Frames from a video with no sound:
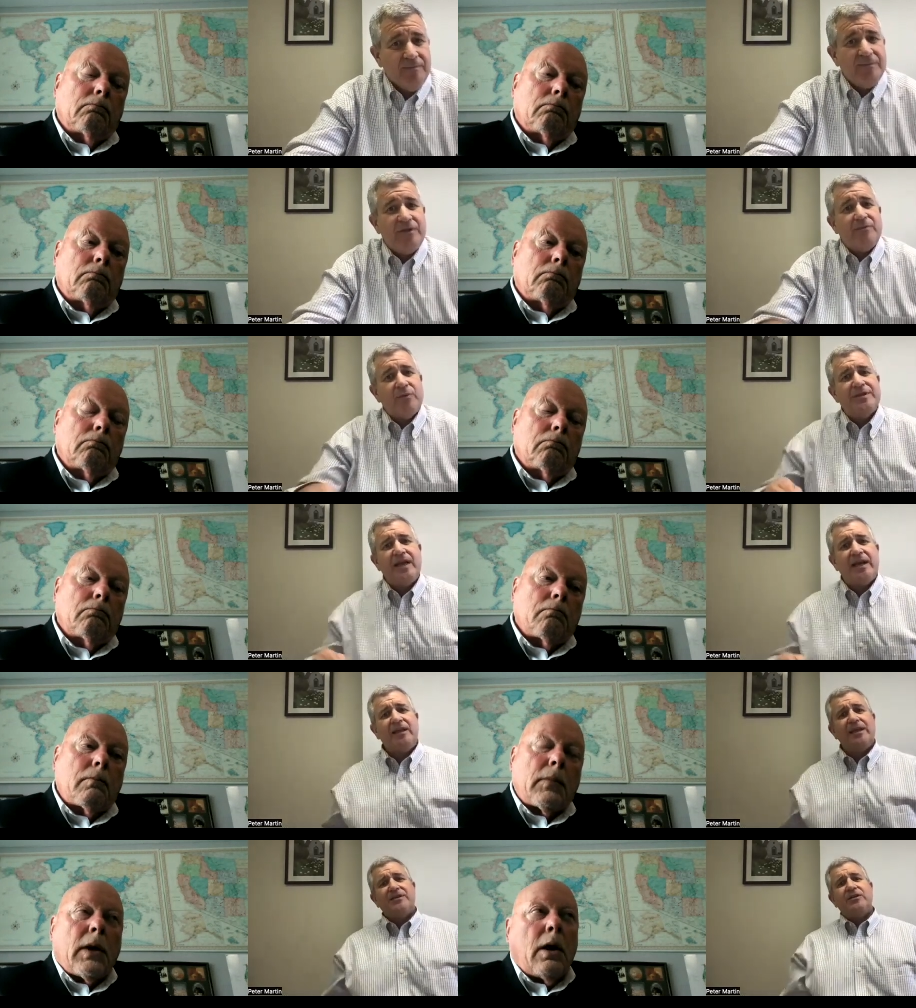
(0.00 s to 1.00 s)
Speaker 1: did, was that a
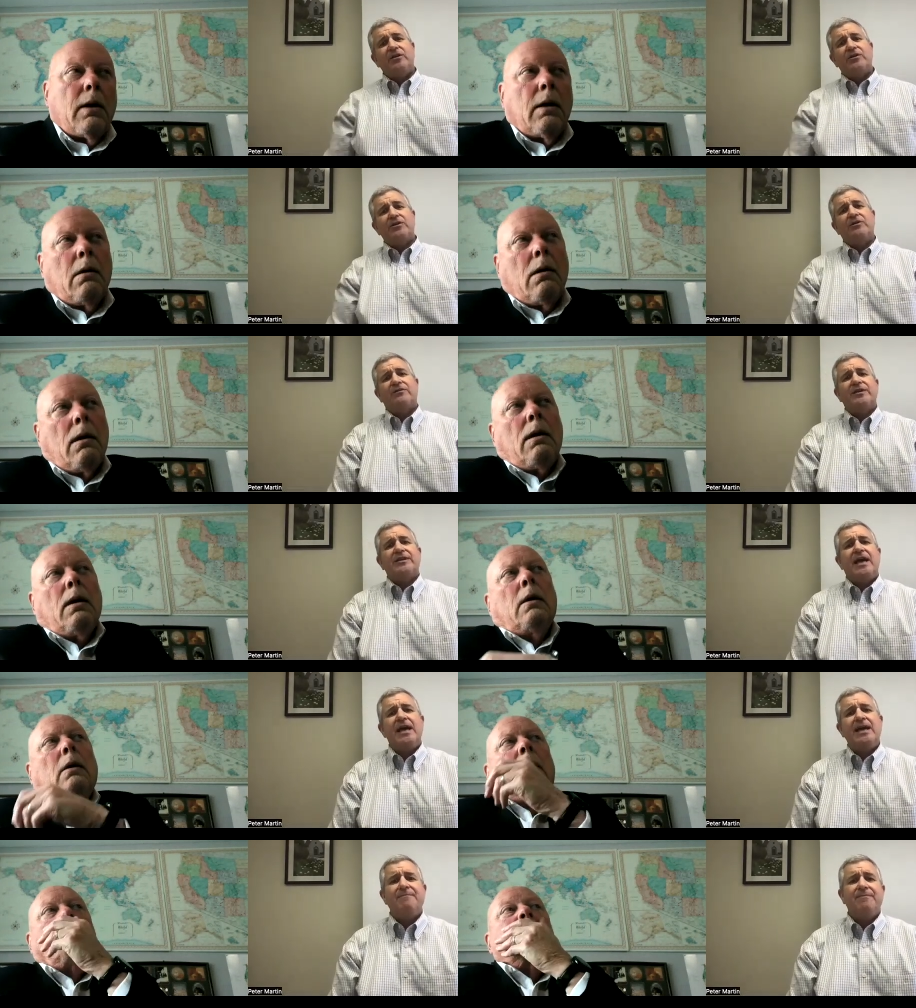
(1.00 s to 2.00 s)
lesson learned over
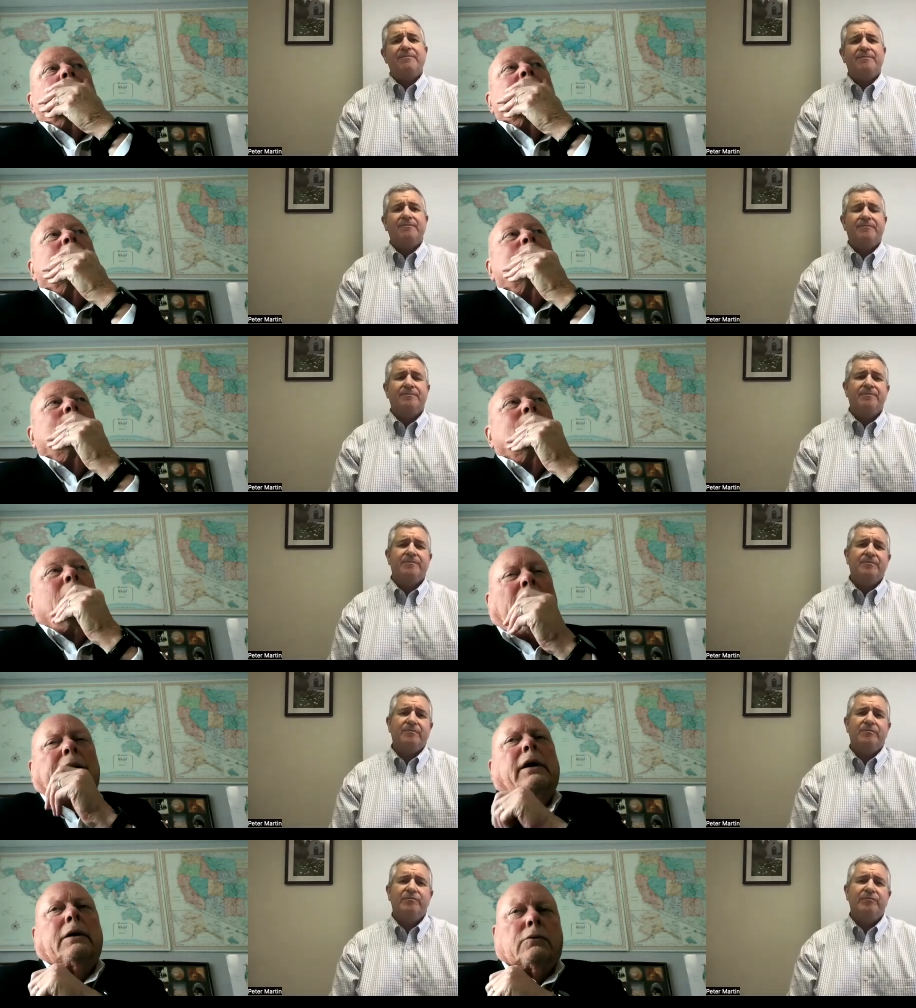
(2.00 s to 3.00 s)
time?
Speaker 2: I
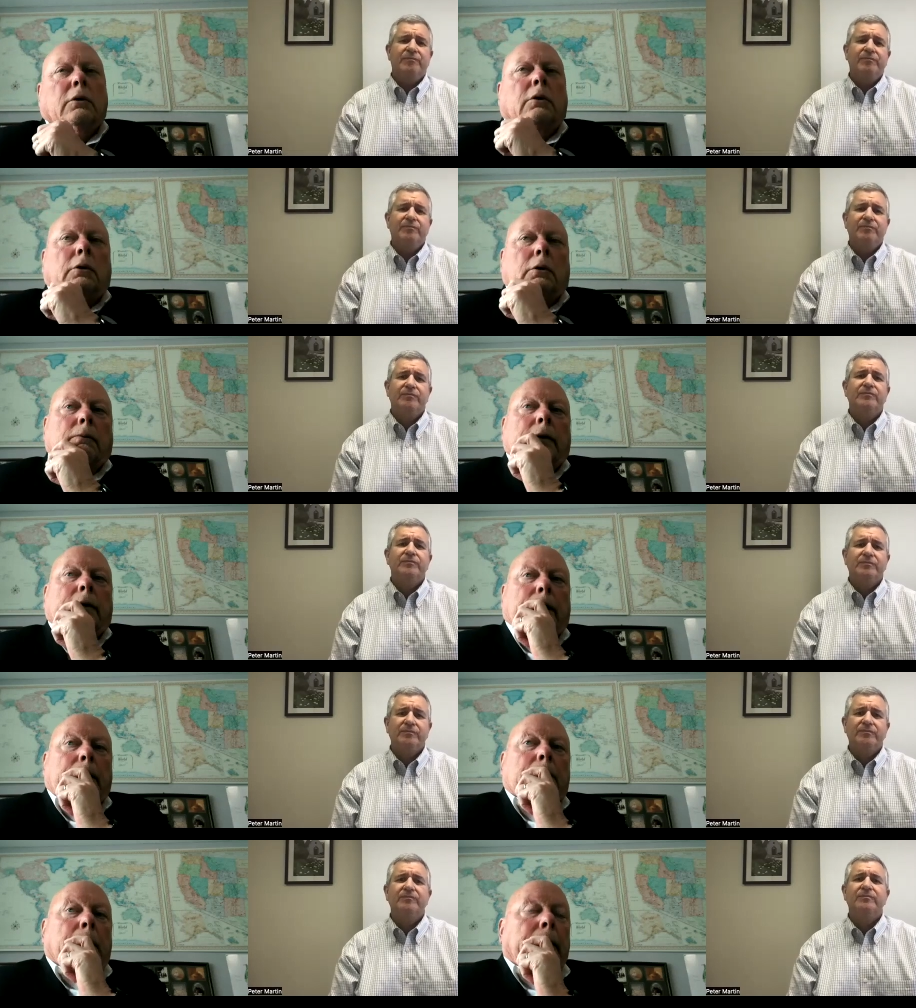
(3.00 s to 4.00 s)
think it was learned over
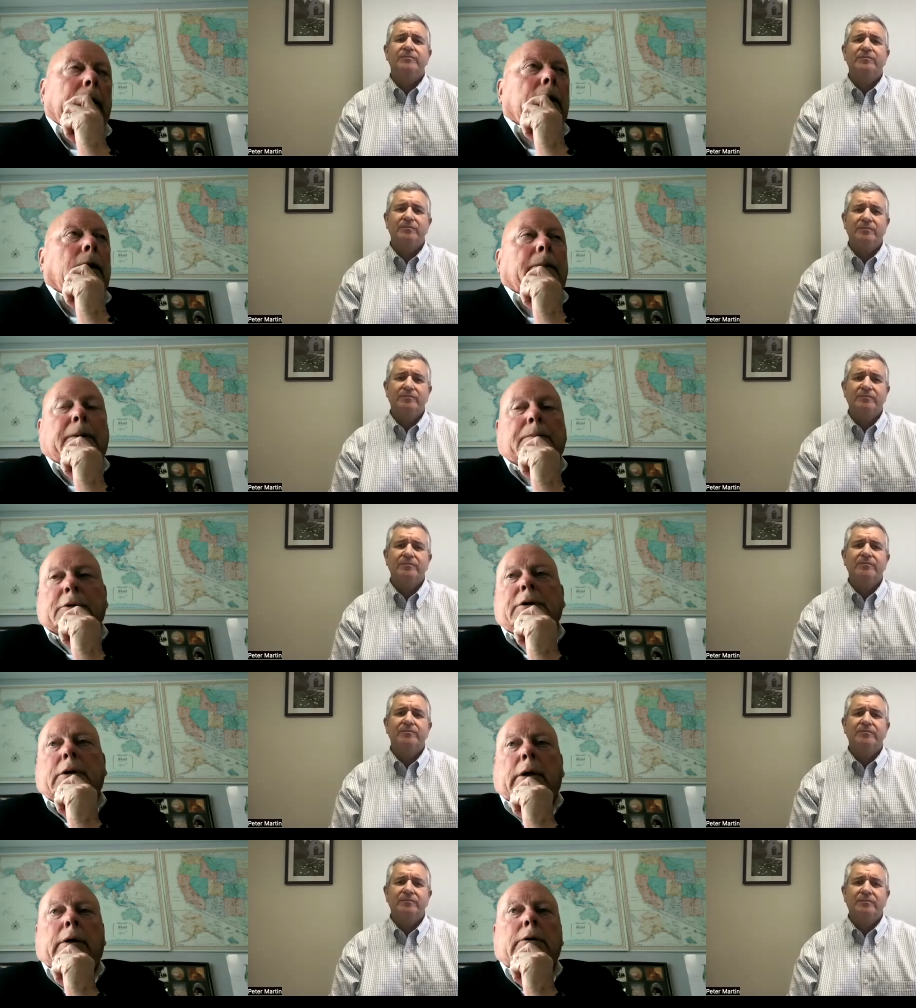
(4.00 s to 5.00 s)
time. I think I made
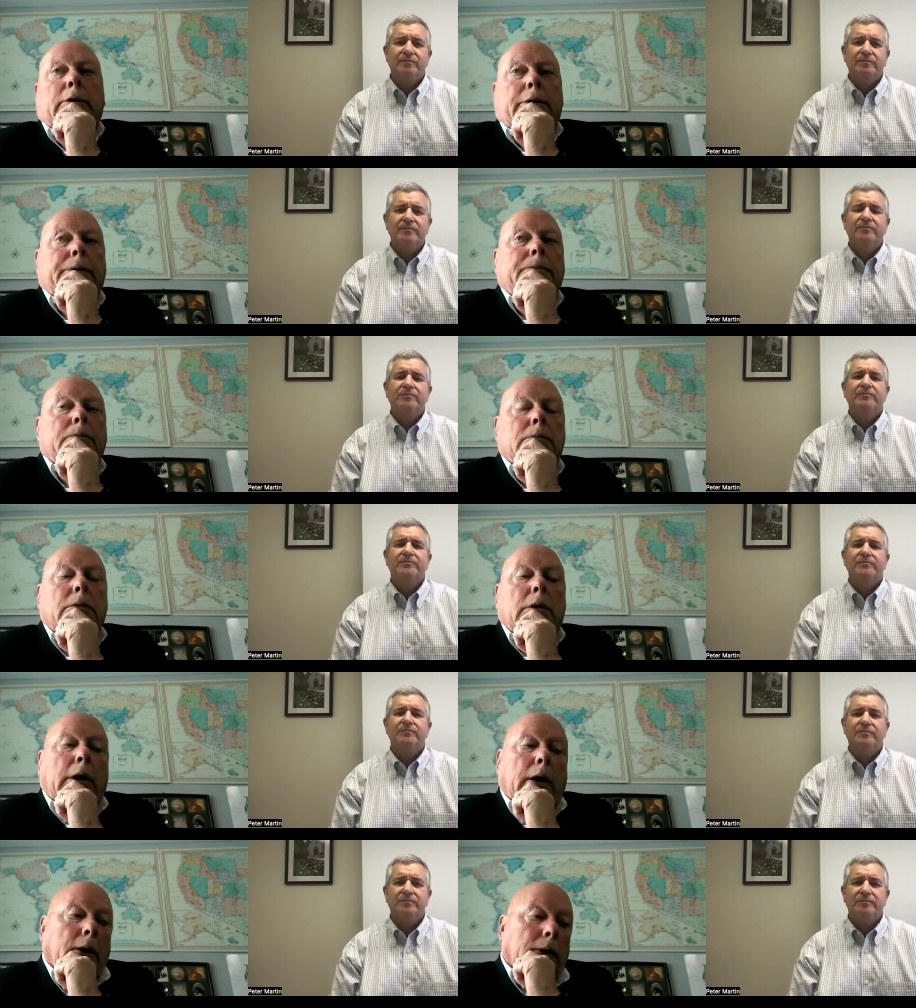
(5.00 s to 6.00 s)
mistakes.
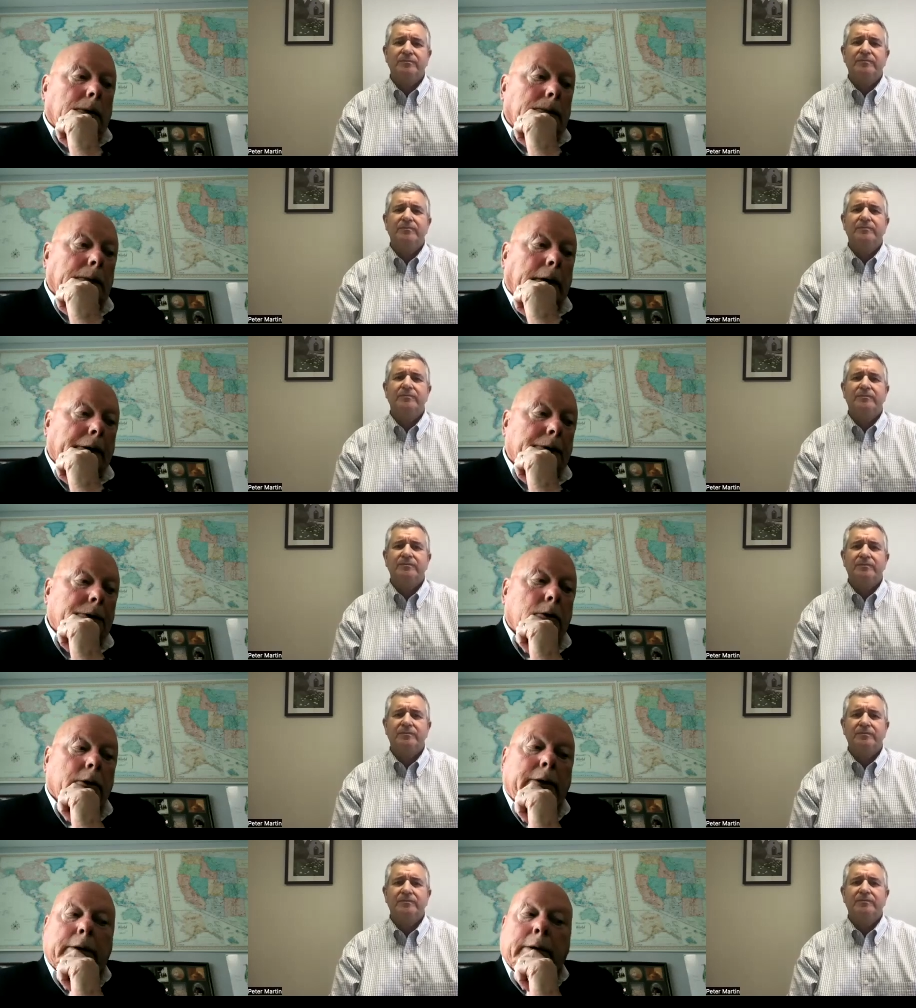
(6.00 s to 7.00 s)
Uh, I
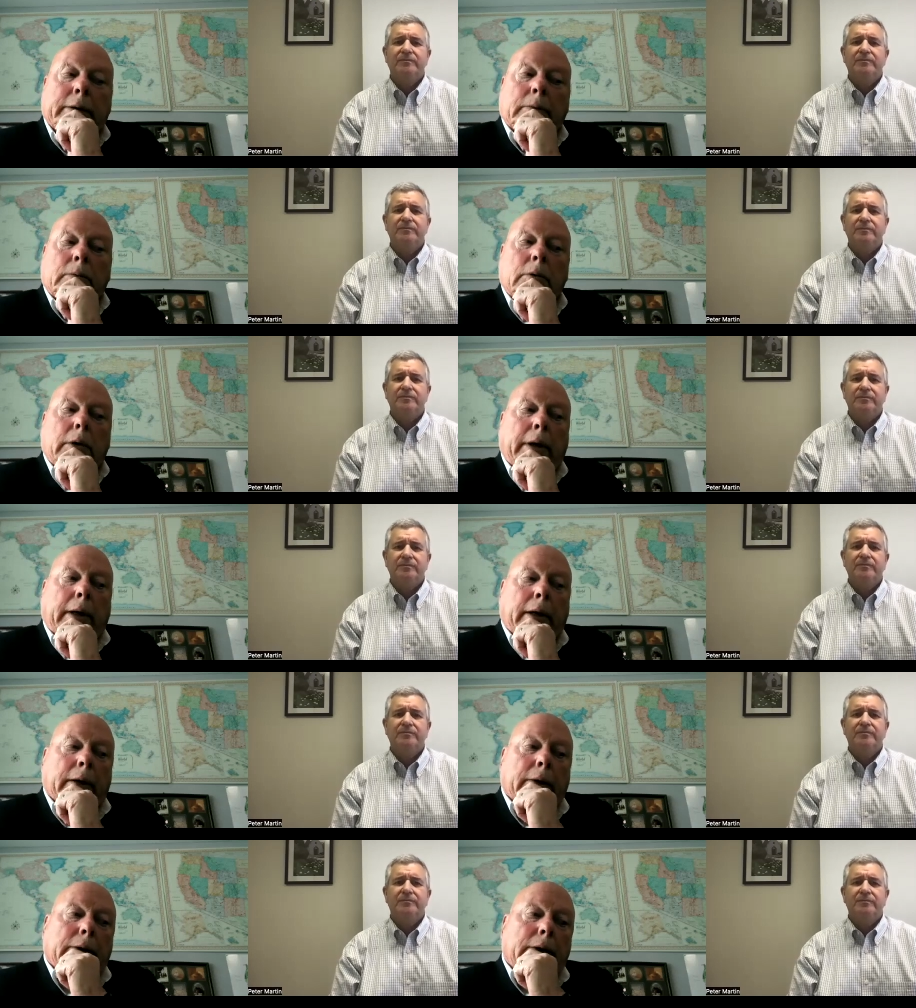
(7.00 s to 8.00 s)
certainly did,
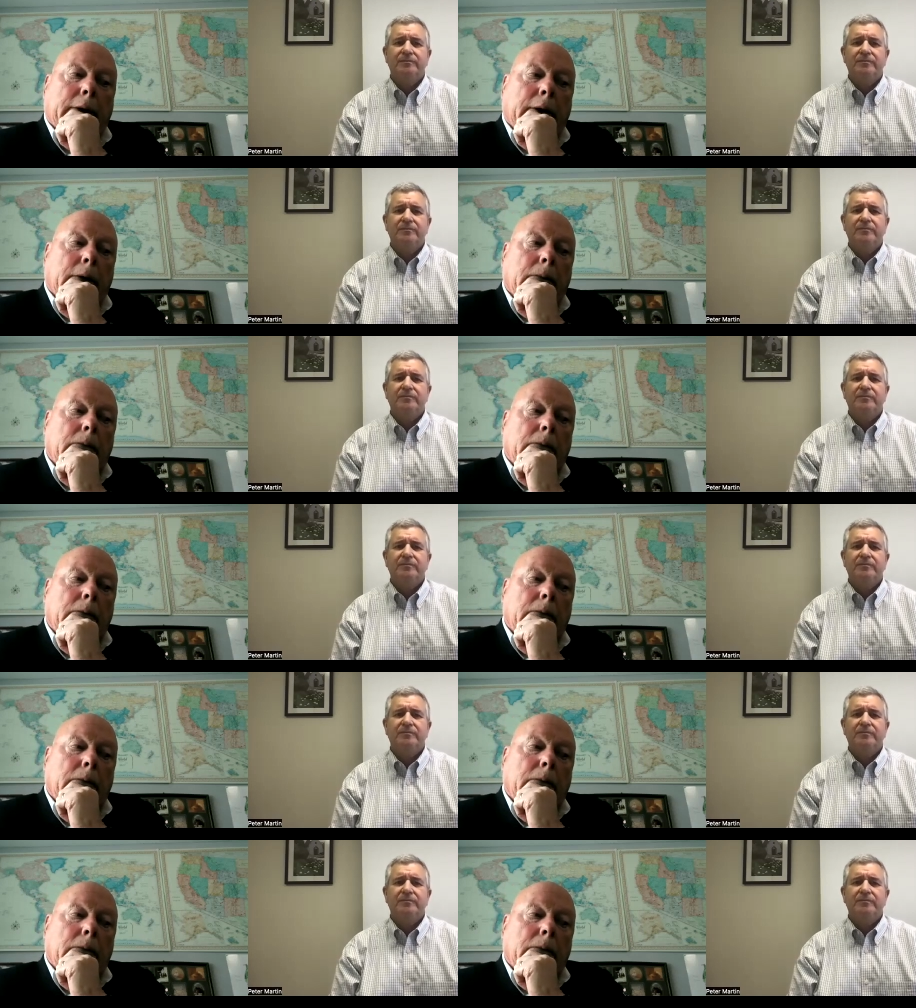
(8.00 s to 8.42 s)
and uh,